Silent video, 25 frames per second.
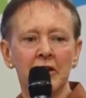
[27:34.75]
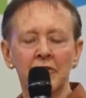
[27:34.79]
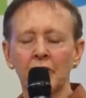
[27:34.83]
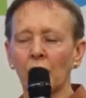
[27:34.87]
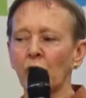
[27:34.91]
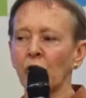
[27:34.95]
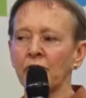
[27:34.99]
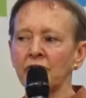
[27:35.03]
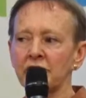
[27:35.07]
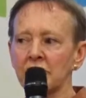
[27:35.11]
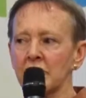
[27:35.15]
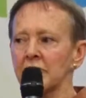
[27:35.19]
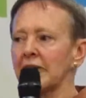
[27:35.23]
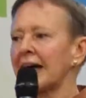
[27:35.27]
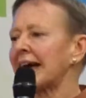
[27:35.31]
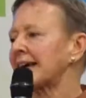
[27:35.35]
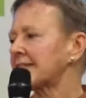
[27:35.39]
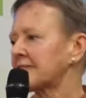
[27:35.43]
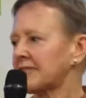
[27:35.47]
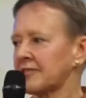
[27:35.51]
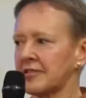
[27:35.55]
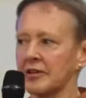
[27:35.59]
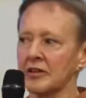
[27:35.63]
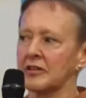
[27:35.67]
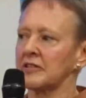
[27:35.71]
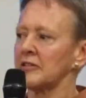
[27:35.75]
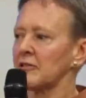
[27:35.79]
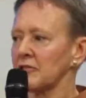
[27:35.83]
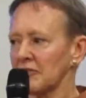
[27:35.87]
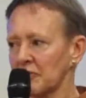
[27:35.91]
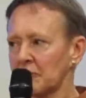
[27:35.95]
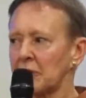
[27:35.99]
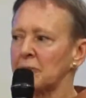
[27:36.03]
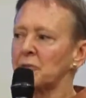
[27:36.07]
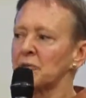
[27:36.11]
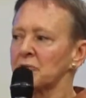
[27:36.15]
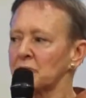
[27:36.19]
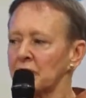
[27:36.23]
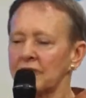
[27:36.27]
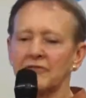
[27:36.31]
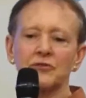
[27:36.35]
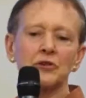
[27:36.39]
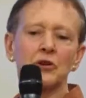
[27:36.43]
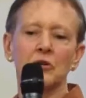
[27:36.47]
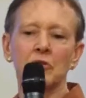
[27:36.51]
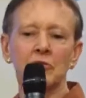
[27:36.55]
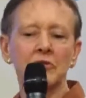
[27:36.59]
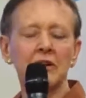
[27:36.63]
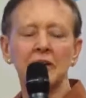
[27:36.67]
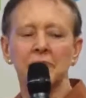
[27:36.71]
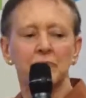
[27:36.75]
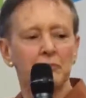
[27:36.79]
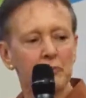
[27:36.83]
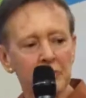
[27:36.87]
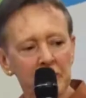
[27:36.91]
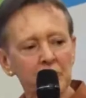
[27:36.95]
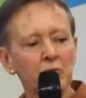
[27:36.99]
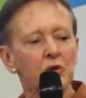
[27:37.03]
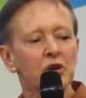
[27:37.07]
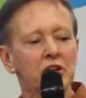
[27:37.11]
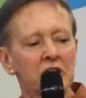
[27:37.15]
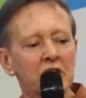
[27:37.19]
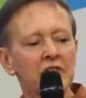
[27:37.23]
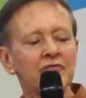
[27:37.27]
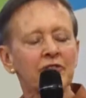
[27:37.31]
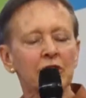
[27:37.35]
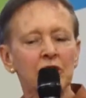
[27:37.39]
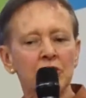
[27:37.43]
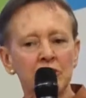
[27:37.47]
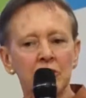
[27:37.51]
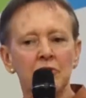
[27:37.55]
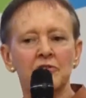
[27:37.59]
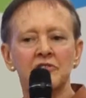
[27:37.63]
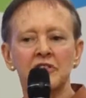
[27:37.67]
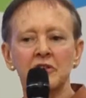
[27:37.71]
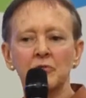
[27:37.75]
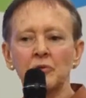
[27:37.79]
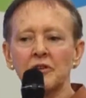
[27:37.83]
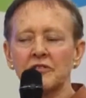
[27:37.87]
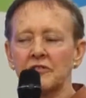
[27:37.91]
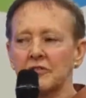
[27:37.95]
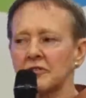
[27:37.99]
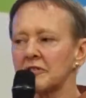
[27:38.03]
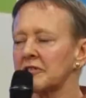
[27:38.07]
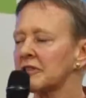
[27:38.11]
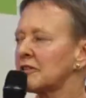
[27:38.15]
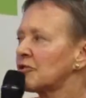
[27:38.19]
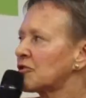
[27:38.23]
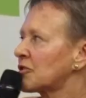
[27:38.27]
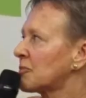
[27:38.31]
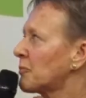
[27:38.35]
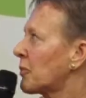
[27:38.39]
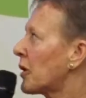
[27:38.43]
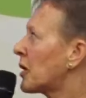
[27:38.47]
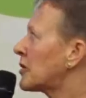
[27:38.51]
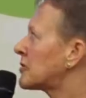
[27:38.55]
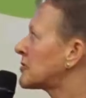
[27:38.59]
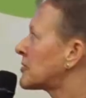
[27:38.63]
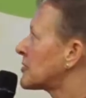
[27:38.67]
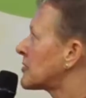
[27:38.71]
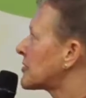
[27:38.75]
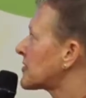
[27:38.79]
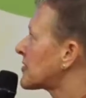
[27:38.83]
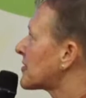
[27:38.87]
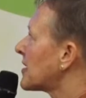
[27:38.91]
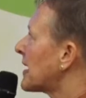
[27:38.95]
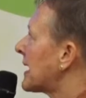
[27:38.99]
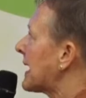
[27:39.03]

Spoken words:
over the last 10 years, people we've known and been working very closely with, Indonesian partners.